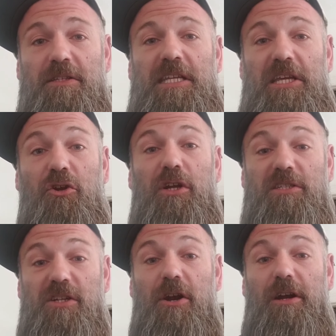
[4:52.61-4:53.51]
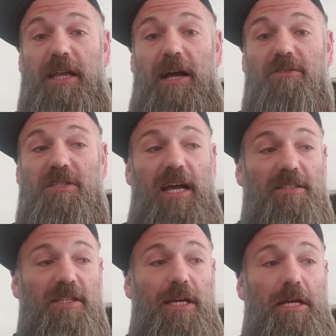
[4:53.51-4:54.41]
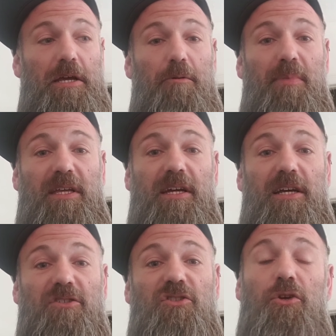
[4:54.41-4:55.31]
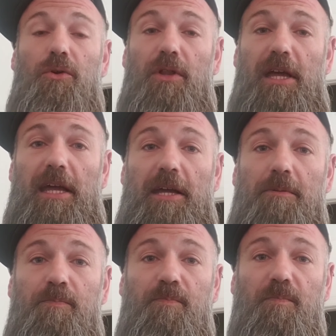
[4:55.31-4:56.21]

decrease in our account size, because Kou Lee